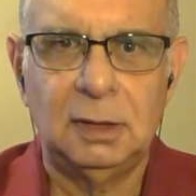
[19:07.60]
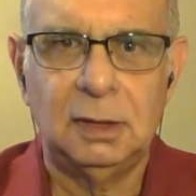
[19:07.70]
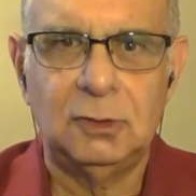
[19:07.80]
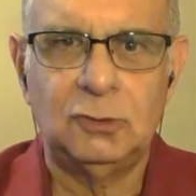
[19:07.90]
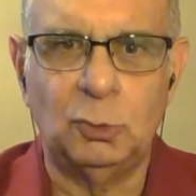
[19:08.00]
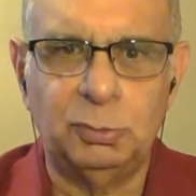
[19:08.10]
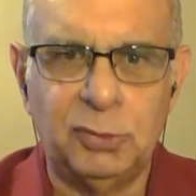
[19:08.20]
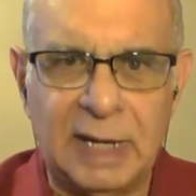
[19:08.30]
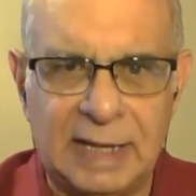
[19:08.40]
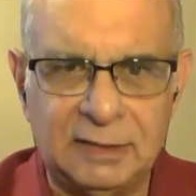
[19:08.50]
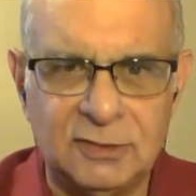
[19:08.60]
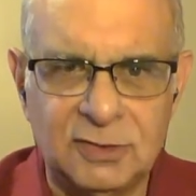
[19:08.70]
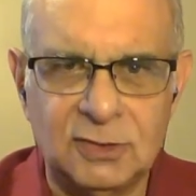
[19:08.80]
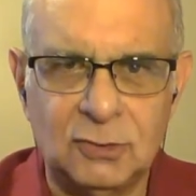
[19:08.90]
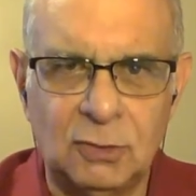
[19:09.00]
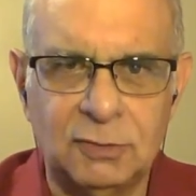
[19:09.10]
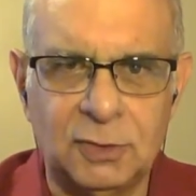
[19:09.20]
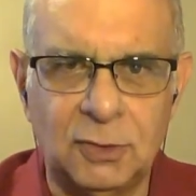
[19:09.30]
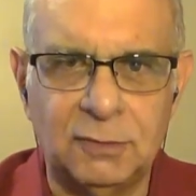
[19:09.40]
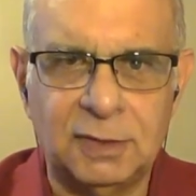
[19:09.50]
So practice this over
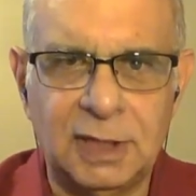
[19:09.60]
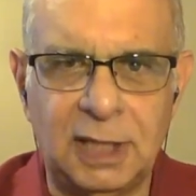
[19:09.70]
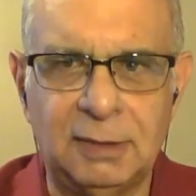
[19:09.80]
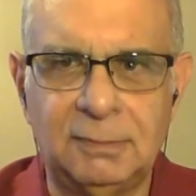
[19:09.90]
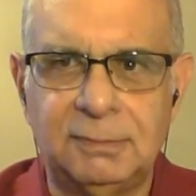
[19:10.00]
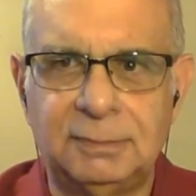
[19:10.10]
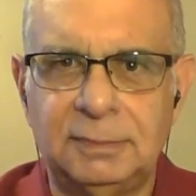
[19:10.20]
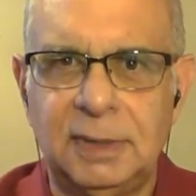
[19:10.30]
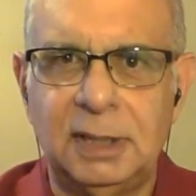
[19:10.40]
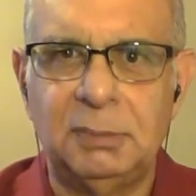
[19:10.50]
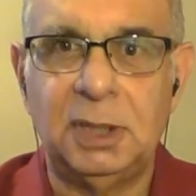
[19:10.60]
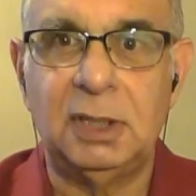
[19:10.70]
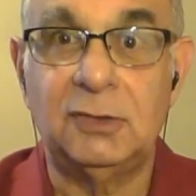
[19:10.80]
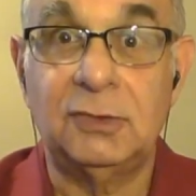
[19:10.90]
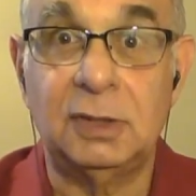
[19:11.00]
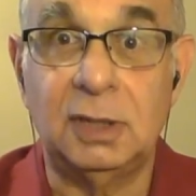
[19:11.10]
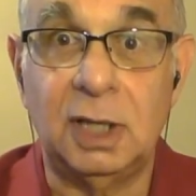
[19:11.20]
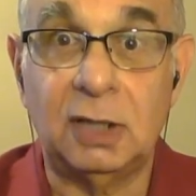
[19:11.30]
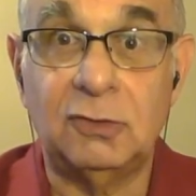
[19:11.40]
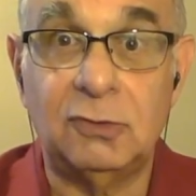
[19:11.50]
and over again, because the
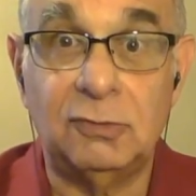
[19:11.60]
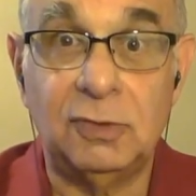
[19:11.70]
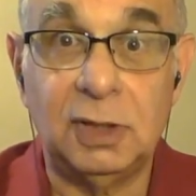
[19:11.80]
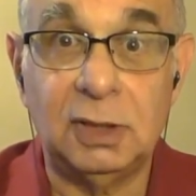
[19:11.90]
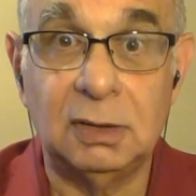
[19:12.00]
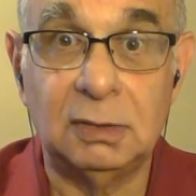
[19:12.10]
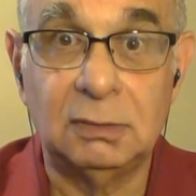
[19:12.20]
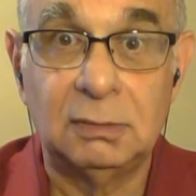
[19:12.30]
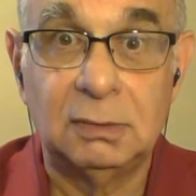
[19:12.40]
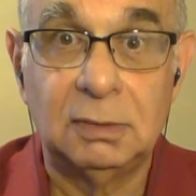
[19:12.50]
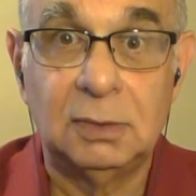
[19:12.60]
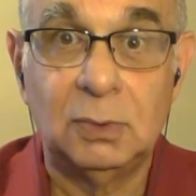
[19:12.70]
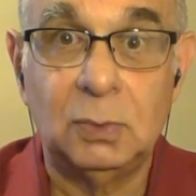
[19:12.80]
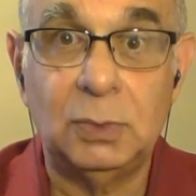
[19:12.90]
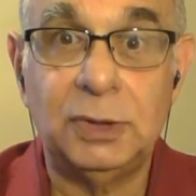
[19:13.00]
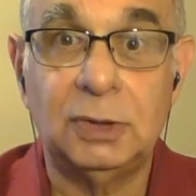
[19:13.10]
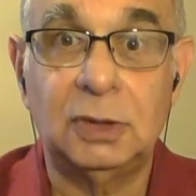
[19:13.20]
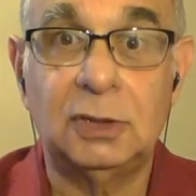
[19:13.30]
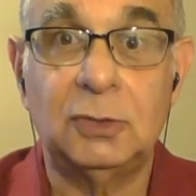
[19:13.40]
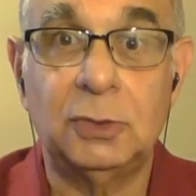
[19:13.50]
next video we
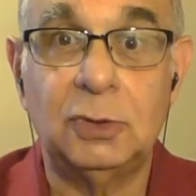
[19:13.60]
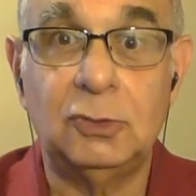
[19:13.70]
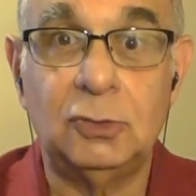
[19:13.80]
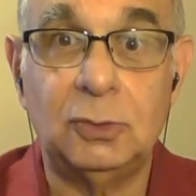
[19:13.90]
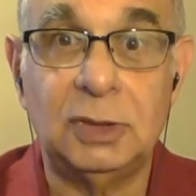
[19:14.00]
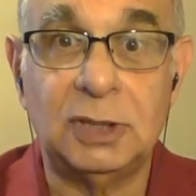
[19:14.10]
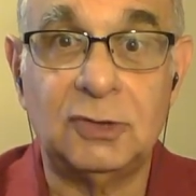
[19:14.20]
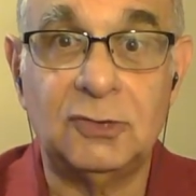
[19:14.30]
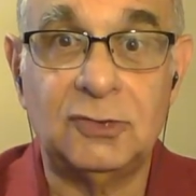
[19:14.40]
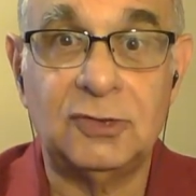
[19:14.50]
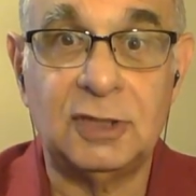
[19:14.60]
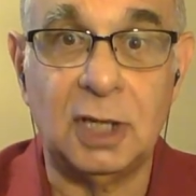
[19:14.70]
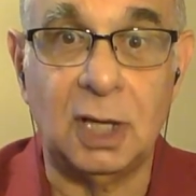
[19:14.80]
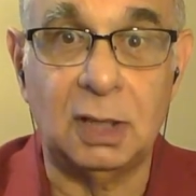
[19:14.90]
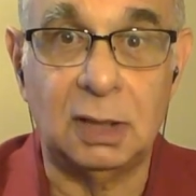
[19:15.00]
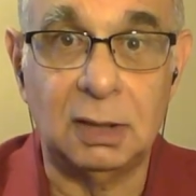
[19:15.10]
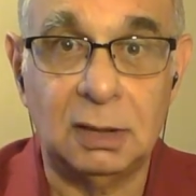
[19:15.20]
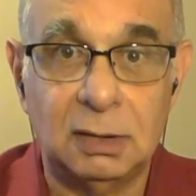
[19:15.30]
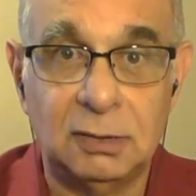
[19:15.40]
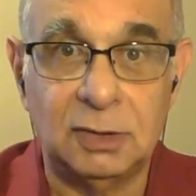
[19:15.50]
are going to extend
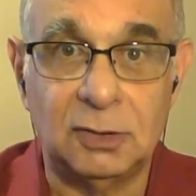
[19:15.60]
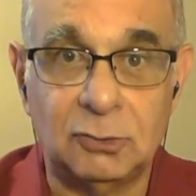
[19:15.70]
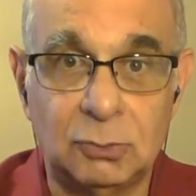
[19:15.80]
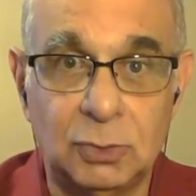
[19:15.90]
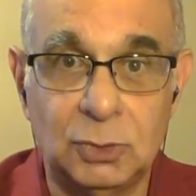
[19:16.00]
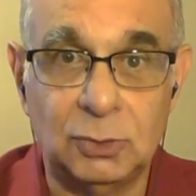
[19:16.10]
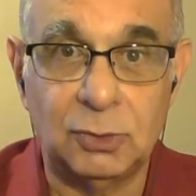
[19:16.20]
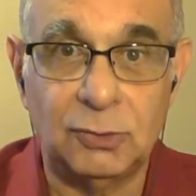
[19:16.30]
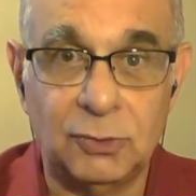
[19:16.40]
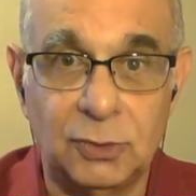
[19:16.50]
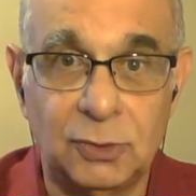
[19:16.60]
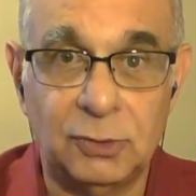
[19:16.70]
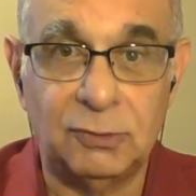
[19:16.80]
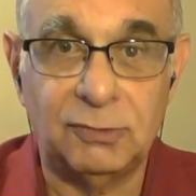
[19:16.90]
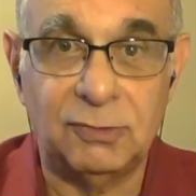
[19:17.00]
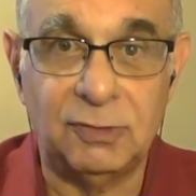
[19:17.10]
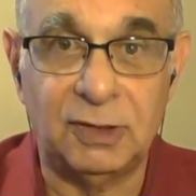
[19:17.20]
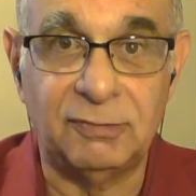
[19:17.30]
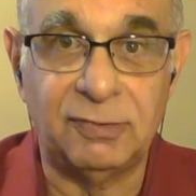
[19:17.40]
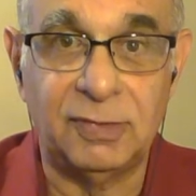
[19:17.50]
this root, third,
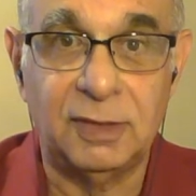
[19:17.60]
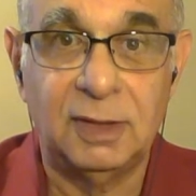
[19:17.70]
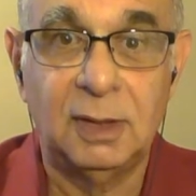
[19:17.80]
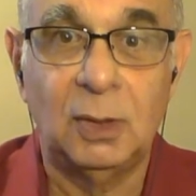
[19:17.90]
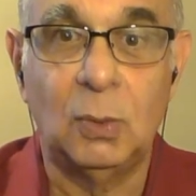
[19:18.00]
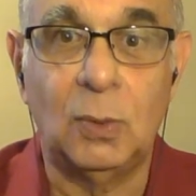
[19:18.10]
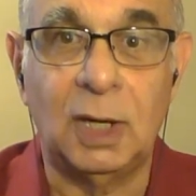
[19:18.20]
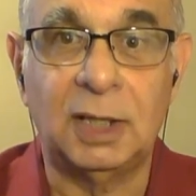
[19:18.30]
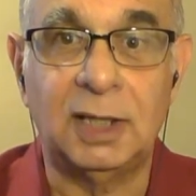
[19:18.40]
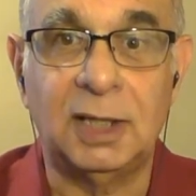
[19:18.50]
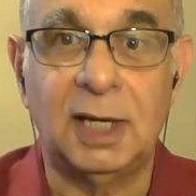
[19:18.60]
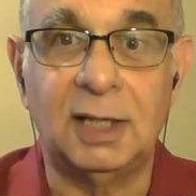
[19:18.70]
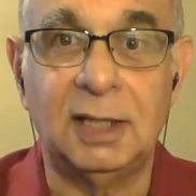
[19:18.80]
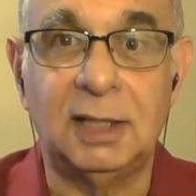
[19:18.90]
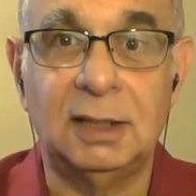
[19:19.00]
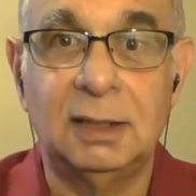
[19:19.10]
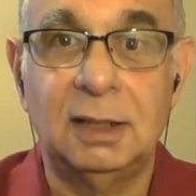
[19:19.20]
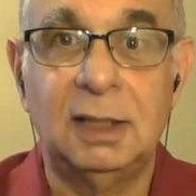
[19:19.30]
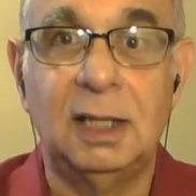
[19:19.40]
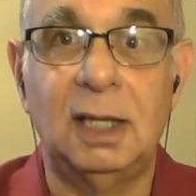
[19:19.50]
fifth walking idea,
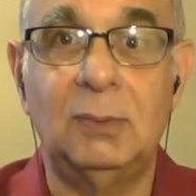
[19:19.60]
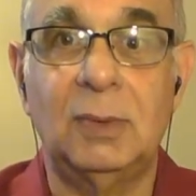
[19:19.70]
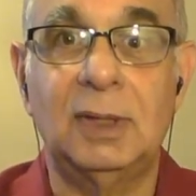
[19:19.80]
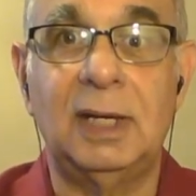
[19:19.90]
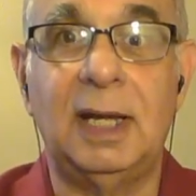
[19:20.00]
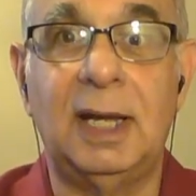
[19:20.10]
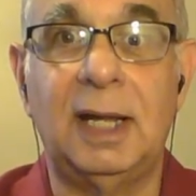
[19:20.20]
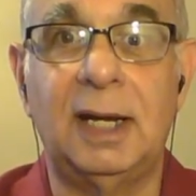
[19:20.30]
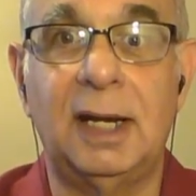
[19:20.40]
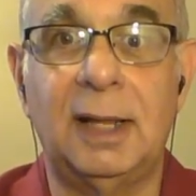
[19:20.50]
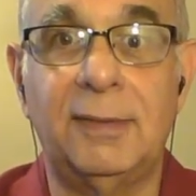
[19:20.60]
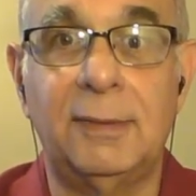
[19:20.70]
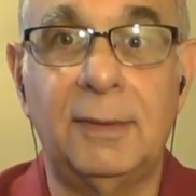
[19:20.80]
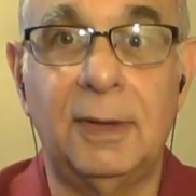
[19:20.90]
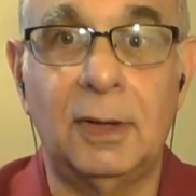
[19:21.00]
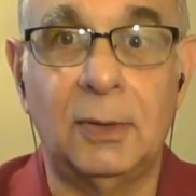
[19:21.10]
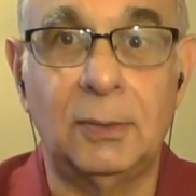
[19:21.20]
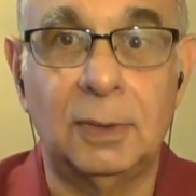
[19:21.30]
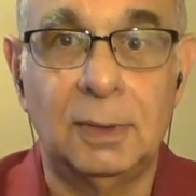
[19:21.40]
and we're going to add another note,